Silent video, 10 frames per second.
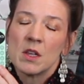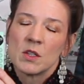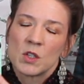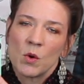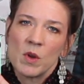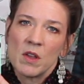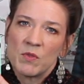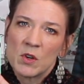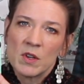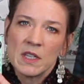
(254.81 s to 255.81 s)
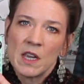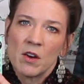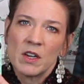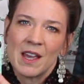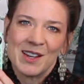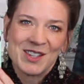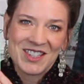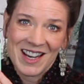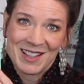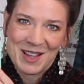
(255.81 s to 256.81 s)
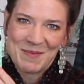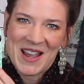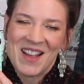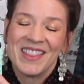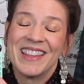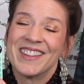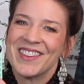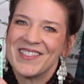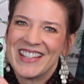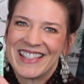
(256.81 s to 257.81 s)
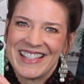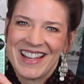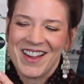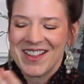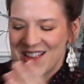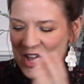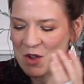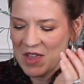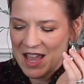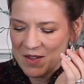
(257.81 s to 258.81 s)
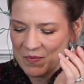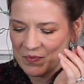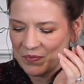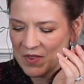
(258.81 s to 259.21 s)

So if you're in the area, check them out. They'll love to see ya. Okay?